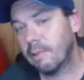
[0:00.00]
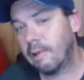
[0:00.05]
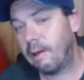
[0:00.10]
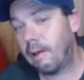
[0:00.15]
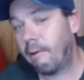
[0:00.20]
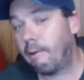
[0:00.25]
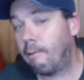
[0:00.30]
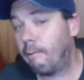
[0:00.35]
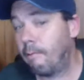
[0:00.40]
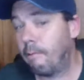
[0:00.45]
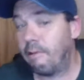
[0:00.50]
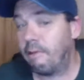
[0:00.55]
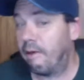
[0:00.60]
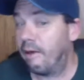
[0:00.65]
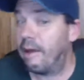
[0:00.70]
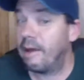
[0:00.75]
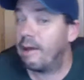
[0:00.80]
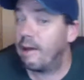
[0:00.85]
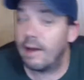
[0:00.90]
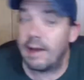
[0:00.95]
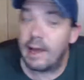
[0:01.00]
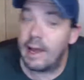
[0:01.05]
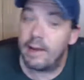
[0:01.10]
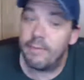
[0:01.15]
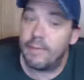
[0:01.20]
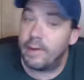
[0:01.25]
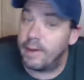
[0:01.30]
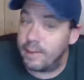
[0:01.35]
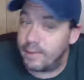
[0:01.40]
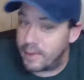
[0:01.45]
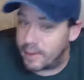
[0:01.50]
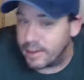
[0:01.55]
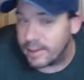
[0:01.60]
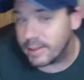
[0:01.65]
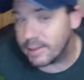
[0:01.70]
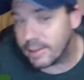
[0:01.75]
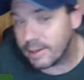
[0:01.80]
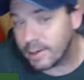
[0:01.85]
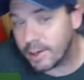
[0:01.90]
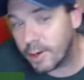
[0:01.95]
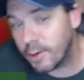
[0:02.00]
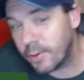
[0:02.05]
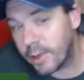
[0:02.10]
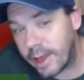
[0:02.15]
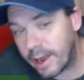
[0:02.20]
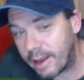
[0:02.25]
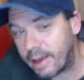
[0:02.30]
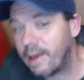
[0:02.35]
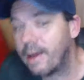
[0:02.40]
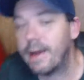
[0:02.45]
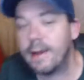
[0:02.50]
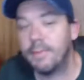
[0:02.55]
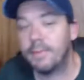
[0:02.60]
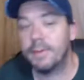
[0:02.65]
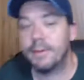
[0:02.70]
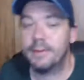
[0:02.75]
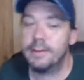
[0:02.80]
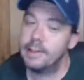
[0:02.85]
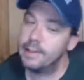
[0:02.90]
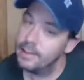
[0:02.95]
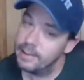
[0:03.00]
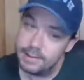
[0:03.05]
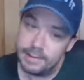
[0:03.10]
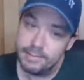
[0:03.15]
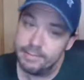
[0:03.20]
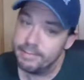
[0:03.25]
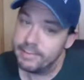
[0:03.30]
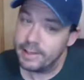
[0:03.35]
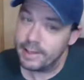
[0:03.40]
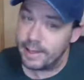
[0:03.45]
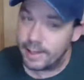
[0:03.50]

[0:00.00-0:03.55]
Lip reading: I don't think I have anything that's going to go that high, but you